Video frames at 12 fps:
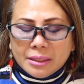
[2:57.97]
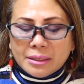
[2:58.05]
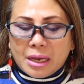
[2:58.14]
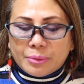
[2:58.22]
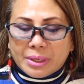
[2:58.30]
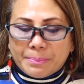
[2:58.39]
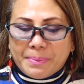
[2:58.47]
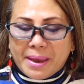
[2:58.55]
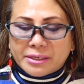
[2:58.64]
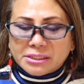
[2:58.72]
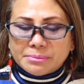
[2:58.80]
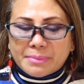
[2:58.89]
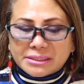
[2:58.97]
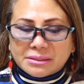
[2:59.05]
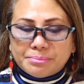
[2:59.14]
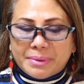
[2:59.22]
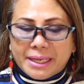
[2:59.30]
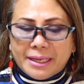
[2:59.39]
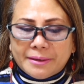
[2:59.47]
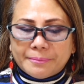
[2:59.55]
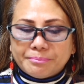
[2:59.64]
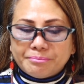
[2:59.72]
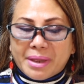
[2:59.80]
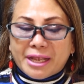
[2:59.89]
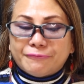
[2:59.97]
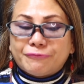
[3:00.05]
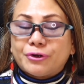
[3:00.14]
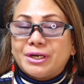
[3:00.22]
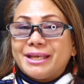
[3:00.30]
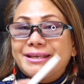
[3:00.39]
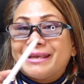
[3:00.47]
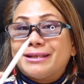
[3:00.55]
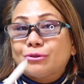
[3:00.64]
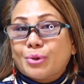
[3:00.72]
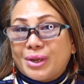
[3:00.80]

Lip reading: Now, repairs must be made for leaking